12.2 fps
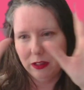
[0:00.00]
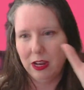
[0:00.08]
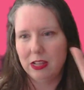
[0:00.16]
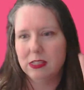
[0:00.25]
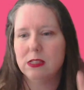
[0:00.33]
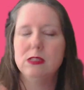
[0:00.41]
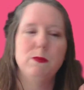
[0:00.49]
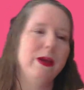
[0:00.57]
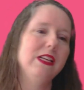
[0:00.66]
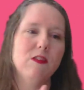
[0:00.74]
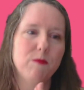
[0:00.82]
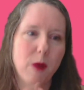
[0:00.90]
It's a
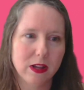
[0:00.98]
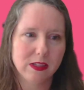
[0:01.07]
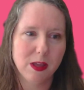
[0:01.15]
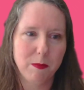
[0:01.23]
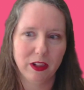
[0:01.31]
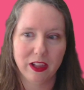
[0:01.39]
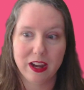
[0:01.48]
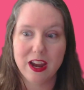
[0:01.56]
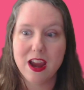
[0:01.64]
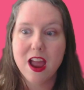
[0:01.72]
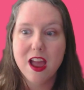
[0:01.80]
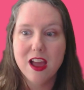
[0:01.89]
space of
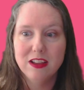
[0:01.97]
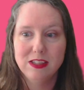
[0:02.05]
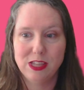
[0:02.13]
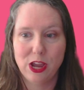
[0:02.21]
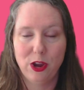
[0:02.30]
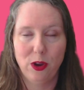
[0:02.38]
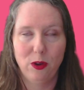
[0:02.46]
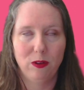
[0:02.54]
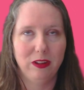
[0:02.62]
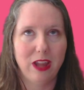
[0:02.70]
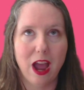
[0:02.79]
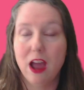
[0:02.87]
possibility.
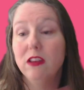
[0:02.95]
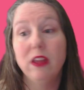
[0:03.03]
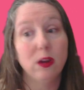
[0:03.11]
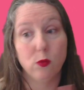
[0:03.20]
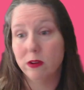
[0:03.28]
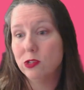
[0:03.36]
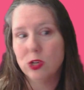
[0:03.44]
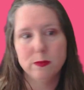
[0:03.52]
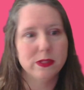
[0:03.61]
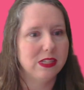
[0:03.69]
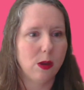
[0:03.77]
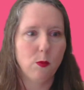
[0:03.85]
So yeah, and like road
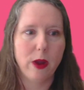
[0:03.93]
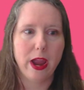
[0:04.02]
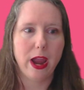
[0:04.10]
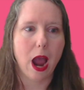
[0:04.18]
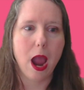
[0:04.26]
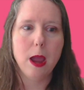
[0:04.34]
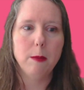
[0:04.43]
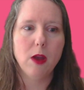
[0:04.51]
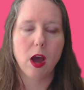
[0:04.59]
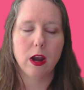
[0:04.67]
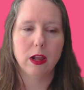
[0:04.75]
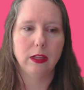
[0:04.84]
trips, same way. I am
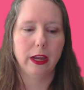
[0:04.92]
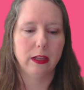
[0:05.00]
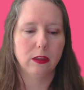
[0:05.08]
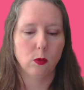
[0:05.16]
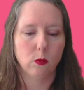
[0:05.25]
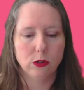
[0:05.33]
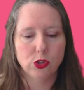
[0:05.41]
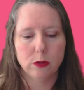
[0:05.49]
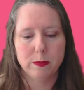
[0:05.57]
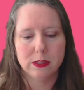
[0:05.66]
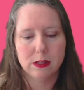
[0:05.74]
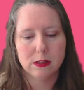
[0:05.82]
not a like the road
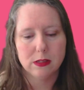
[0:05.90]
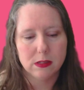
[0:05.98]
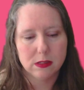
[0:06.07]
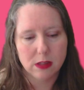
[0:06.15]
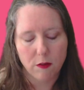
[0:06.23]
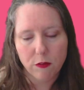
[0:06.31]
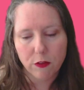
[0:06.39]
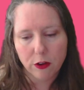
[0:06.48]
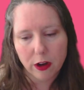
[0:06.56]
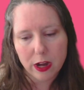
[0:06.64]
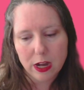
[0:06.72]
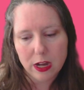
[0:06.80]
trip is the
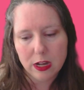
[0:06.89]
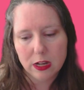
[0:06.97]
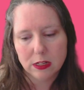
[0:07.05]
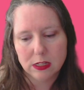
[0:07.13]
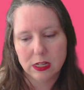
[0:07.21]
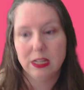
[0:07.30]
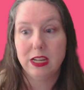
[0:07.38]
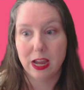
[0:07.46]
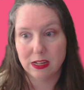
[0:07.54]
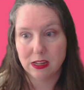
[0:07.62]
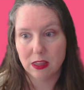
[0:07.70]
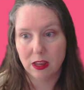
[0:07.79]
suffering to
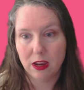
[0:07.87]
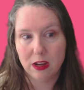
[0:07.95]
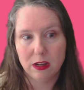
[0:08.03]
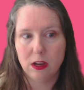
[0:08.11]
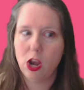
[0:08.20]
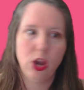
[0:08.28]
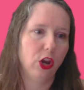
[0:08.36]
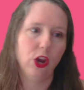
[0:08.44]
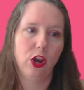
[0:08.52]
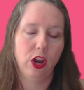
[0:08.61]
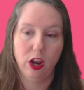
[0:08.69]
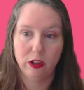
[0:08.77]
get to the end.
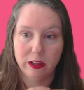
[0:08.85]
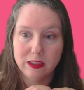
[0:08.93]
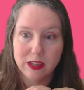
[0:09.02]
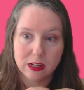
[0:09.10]
No. Like that's